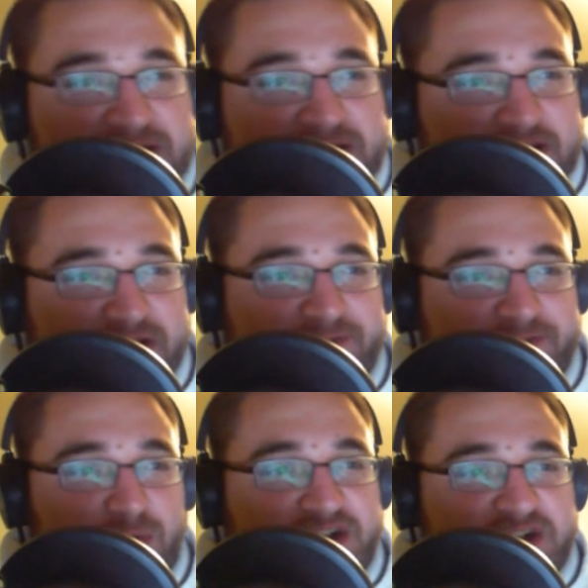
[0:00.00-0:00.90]
if you're
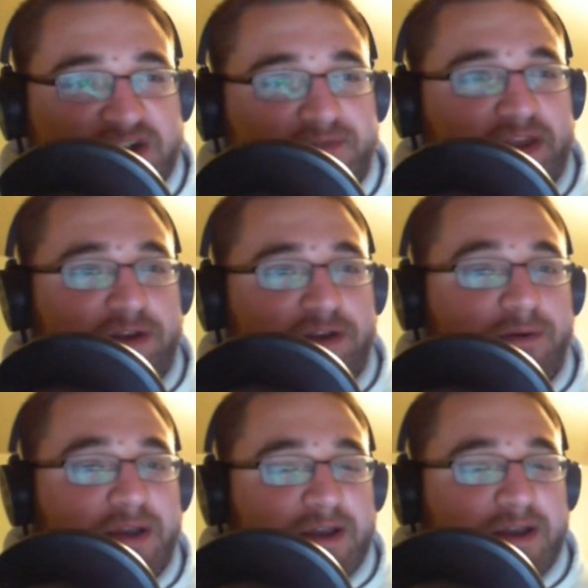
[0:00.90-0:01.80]
watching the video.
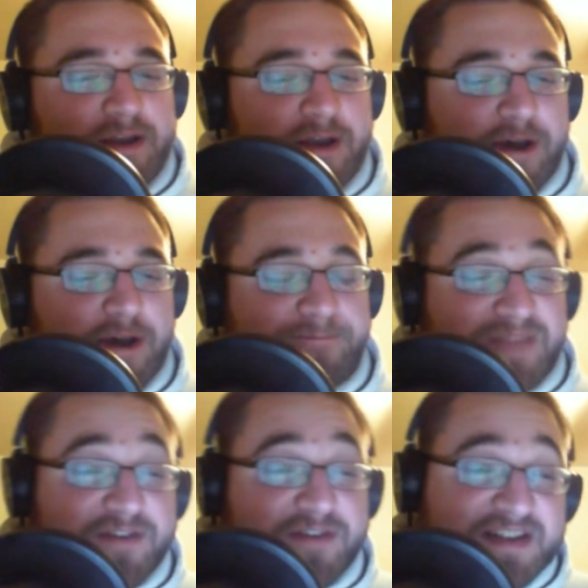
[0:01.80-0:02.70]
If you're
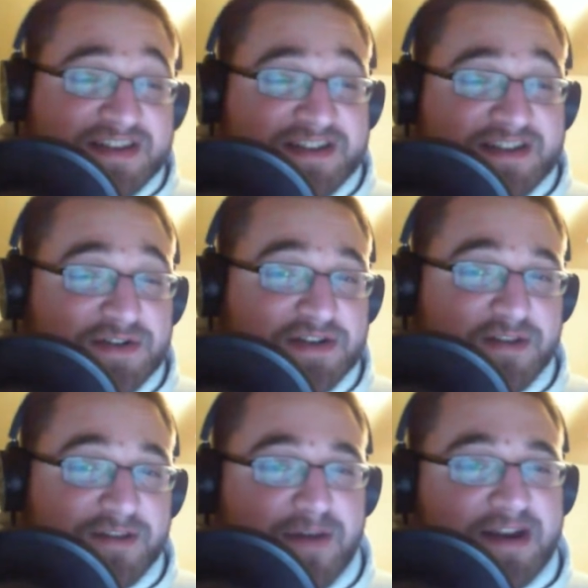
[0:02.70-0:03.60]
listening to us on the
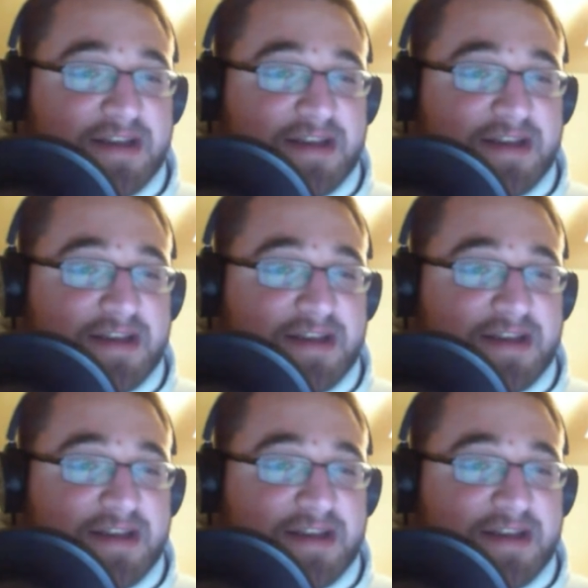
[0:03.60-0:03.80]
podcast apps,